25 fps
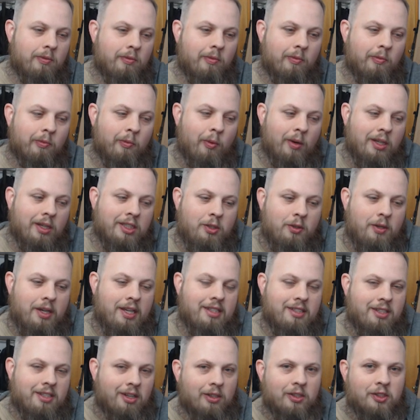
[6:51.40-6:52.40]
once you
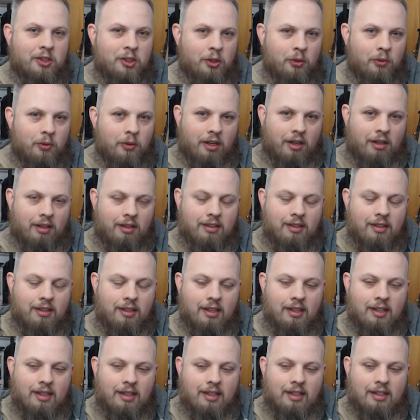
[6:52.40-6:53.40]
hit turn 2 and on,
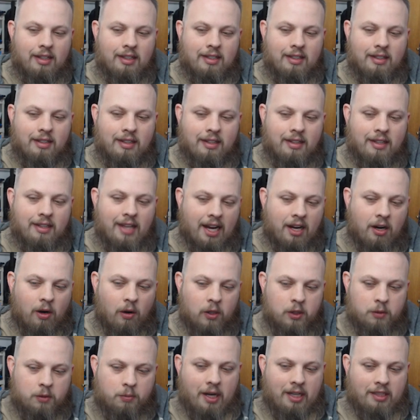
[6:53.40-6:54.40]
that
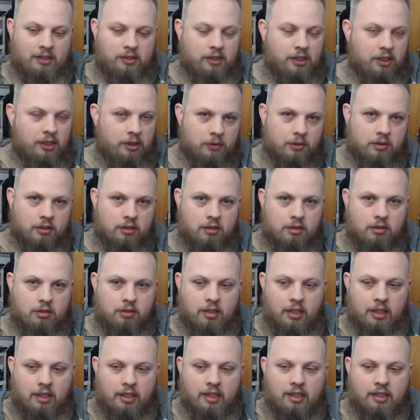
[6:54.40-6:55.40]
card's practically useless,
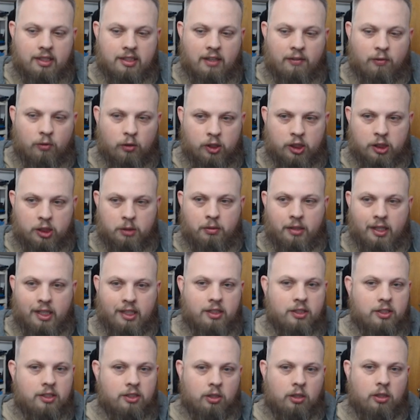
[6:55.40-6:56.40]
except for just playing it
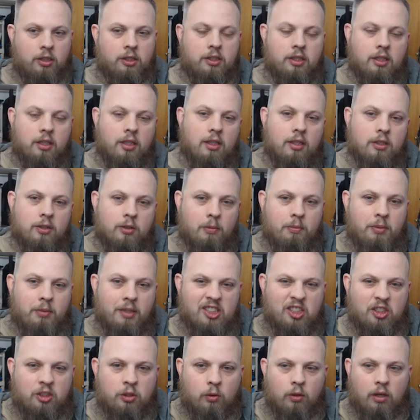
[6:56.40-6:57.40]
to search. So I play
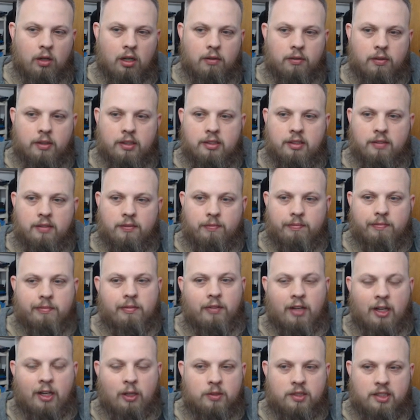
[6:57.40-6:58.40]
the 2 of, because
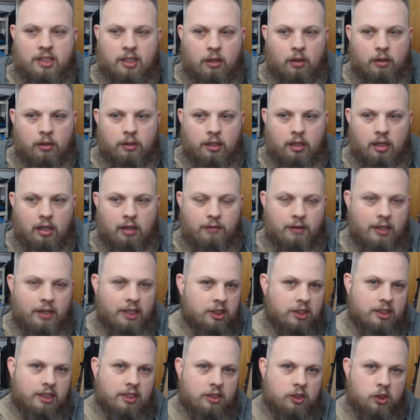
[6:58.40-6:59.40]
if I don't see it early enough, it
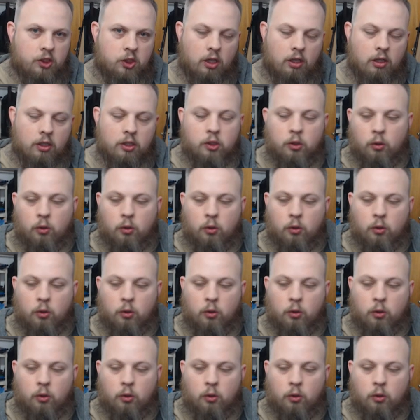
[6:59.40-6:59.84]
just gets charged